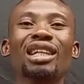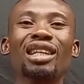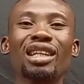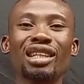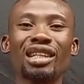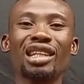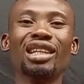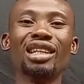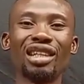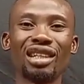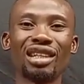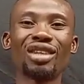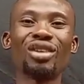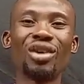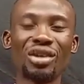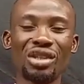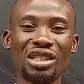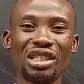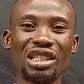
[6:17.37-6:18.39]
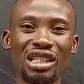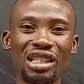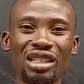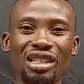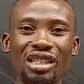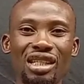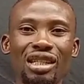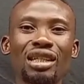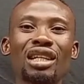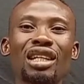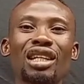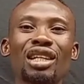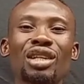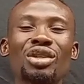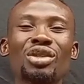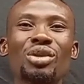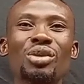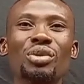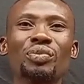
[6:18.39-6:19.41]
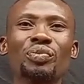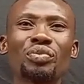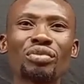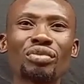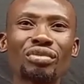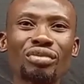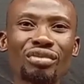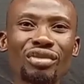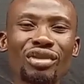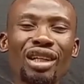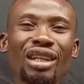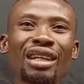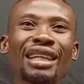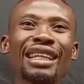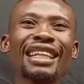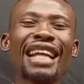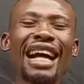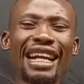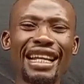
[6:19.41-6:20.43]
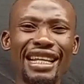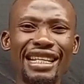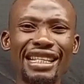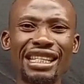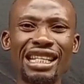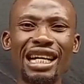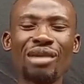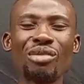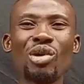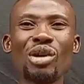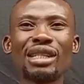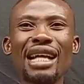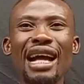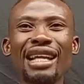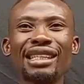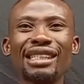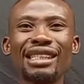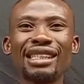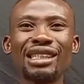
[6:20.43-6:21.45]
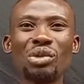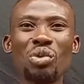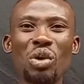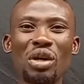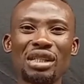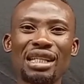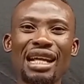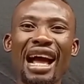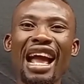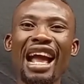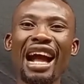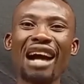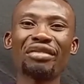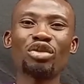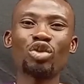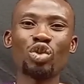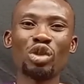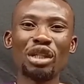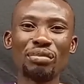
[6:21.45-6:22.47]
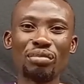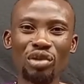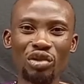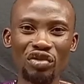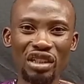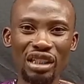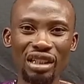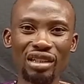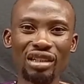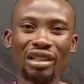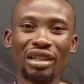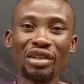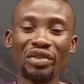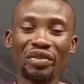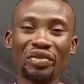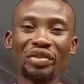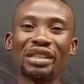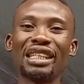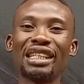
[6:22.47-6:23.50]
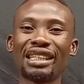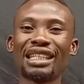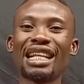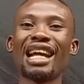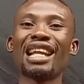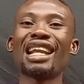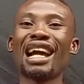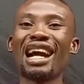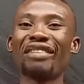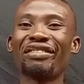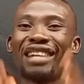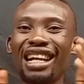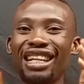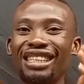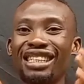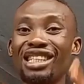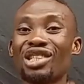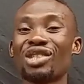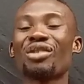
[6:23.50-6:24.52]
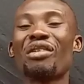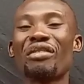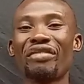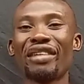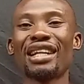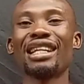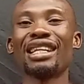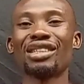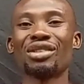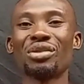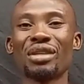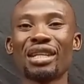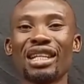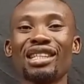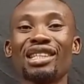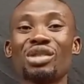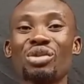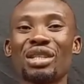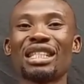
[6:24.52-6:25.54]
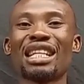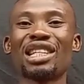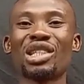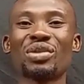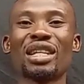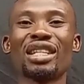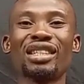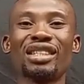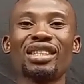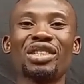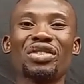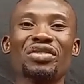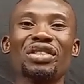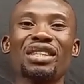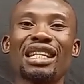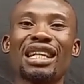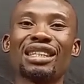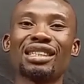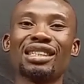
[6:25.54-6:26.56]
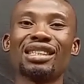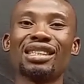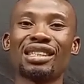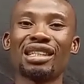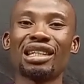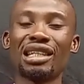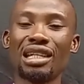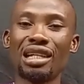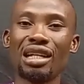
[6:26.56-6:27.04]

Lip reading: in a hot seat. So in that case now, what I did was I have to remove the feed entirely. I have now discovered that okay, it was actually this feed that is